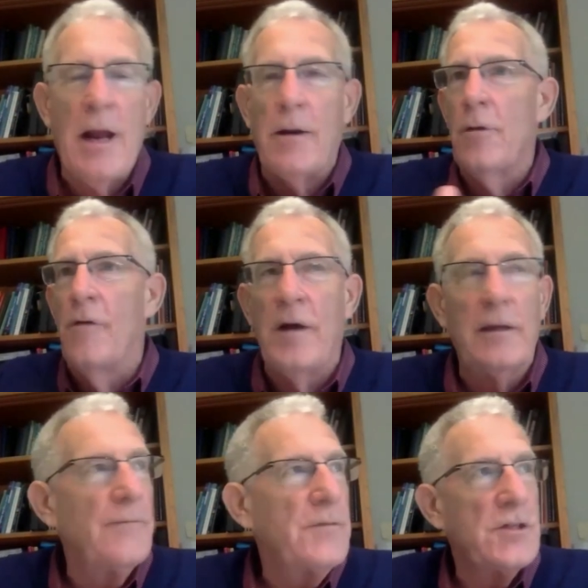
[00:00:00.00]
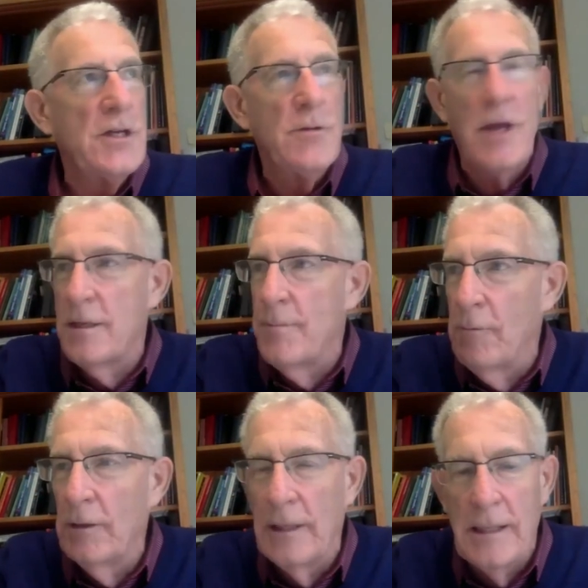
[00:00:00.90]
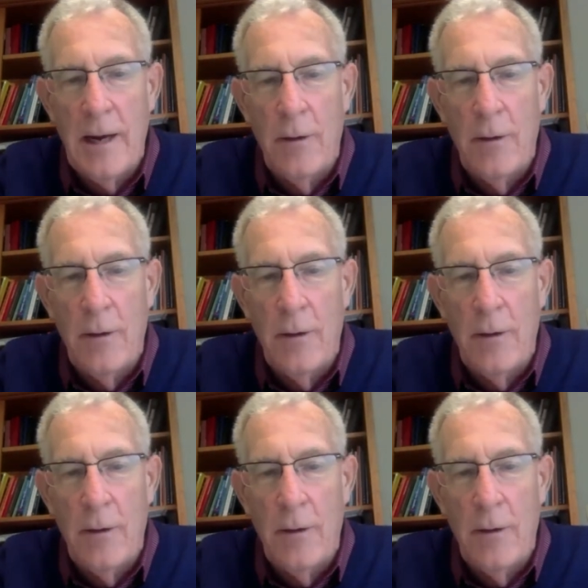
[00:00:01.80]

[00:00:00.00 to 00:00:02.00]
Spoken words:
I don't know if I'll live to see you get to be really that